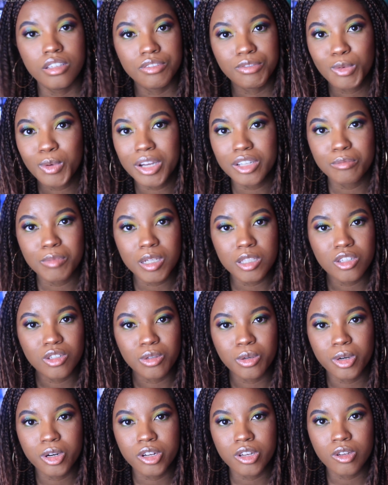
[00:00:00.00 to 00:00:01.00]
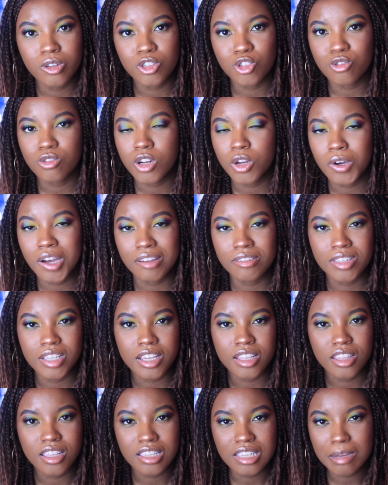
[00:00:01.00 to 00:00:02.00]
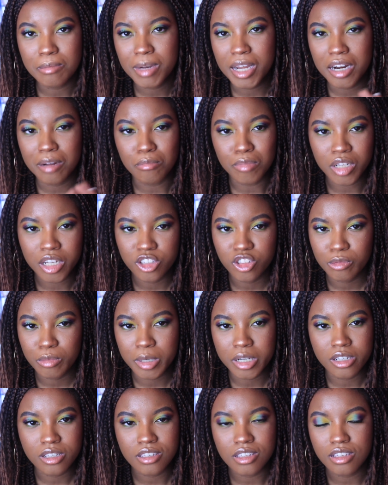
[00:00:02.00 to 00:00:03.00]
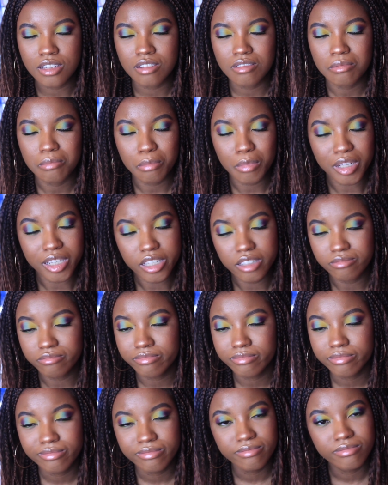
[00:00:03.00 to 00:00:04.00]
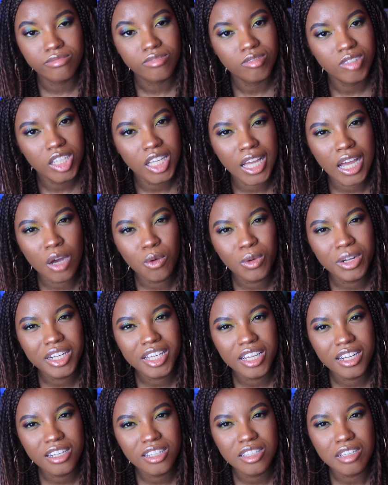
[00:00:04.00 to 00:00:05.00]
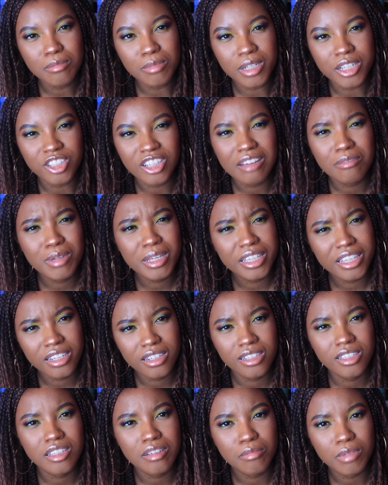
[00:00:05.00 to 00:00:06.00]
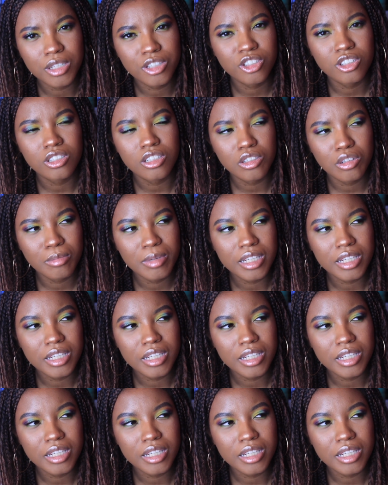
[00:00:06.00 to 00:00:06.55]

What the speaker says: If you watch my tutorials, you know I've said this, I'm not a blush person, but I want to get into blush. I've been getting into blush a little